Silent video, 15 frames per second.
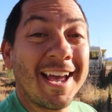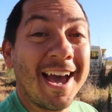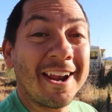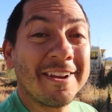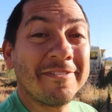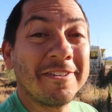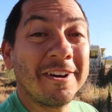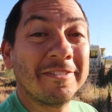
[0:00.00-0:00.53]
I
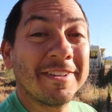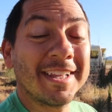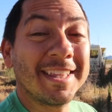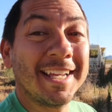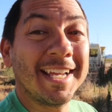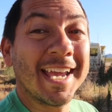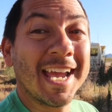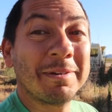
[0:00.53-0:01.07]
don't even know if that
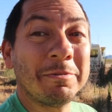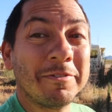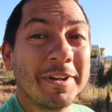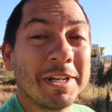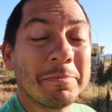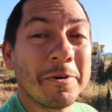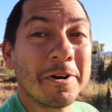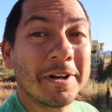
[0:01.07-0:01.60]
thing can move
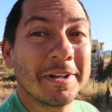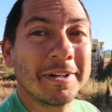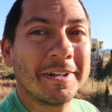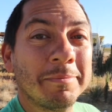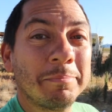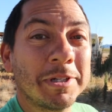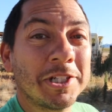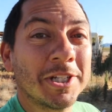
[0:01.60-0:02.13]
anymore,
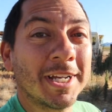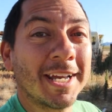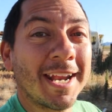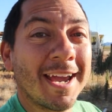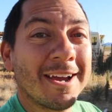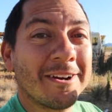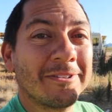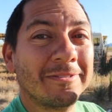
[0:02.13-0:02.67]
but check it
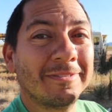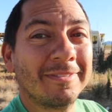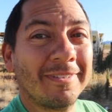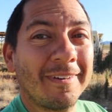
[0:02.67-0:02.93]
out.